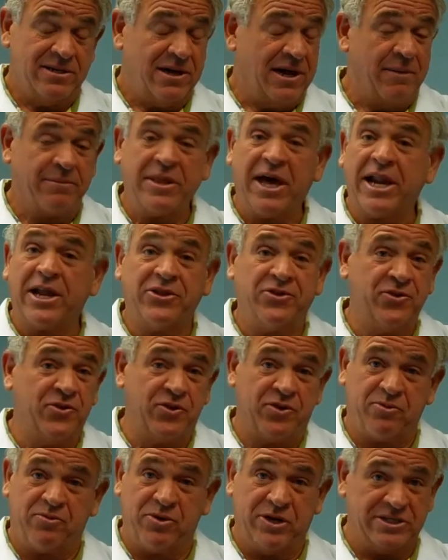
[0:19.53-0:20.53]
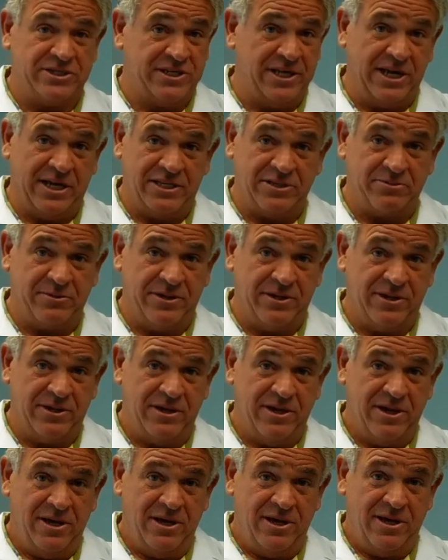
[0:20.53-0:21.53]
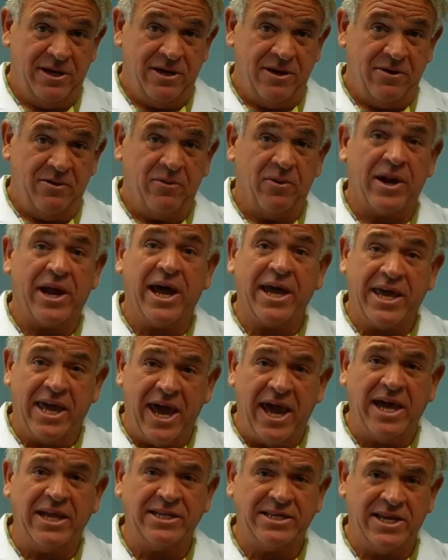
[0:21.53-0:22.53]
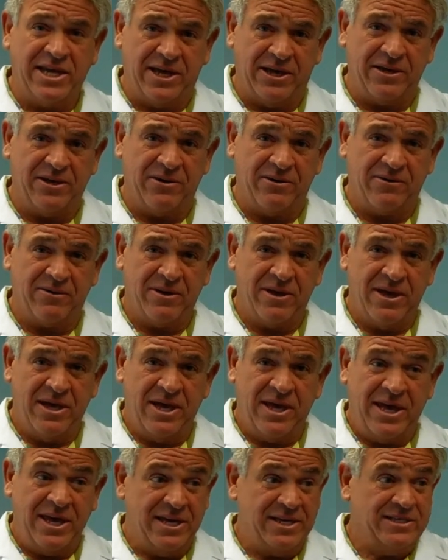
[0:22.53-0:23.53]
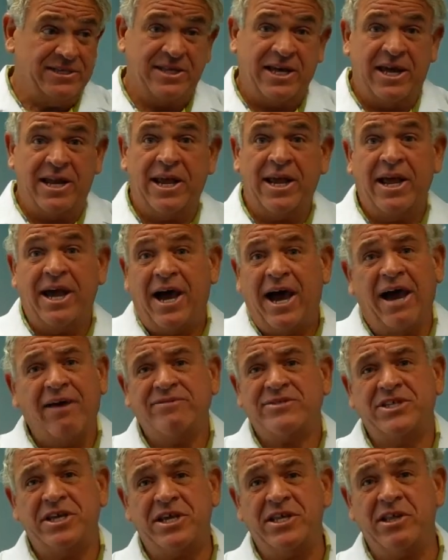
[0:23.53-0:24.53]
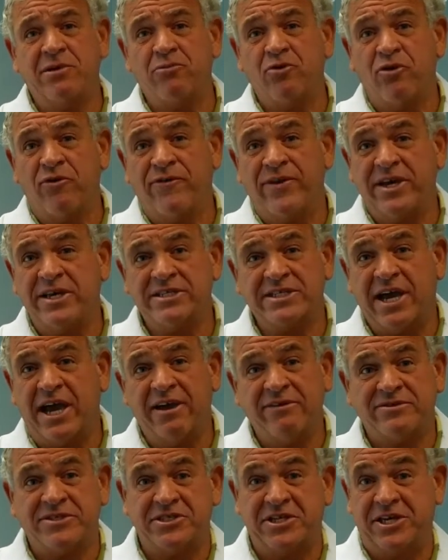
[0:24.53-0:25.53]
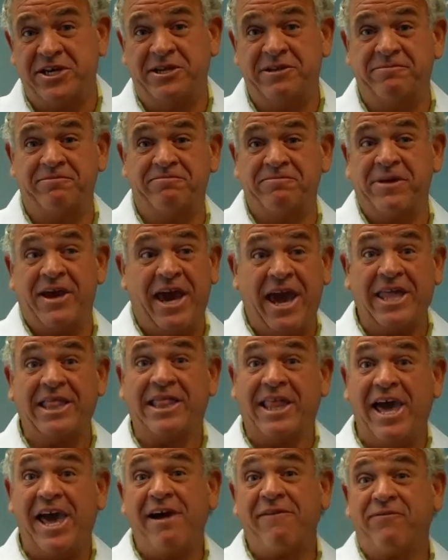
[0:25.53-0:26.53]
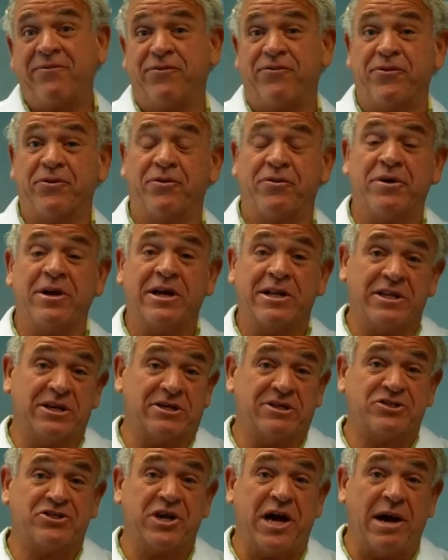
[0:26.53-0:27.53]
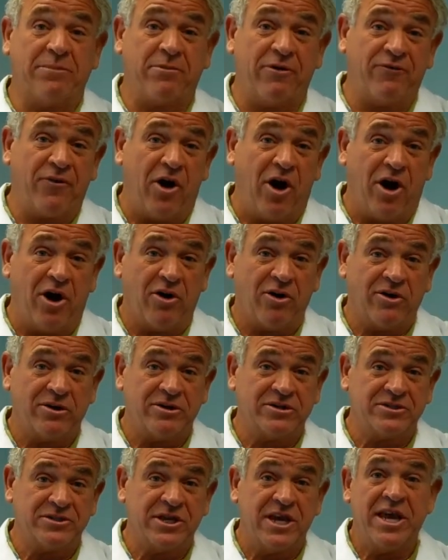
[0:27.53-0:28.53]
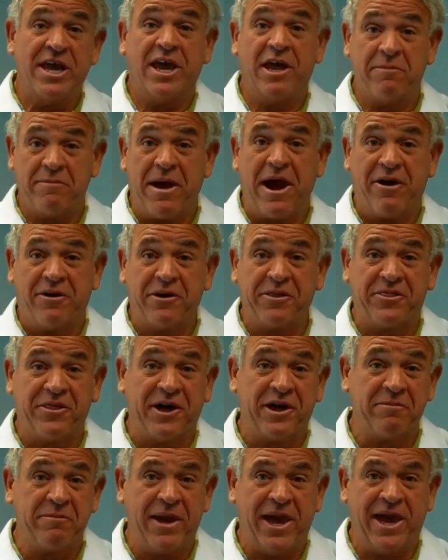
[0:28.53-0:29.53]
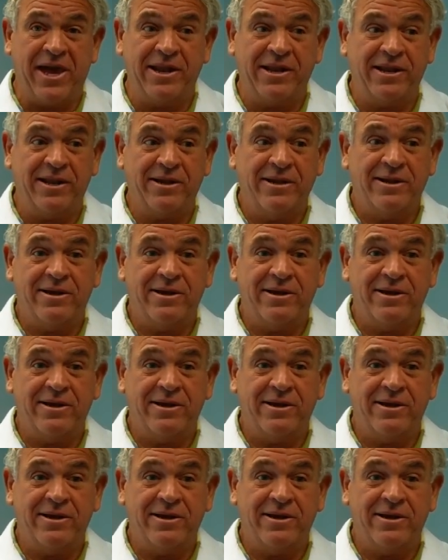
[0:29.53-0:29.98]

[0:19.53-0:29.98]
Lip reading: I'm not a toothbrush salesman. What I can tell you is that I've seen the movies, I've seen and laughed through Little Shop of Horrors and Marathon Man,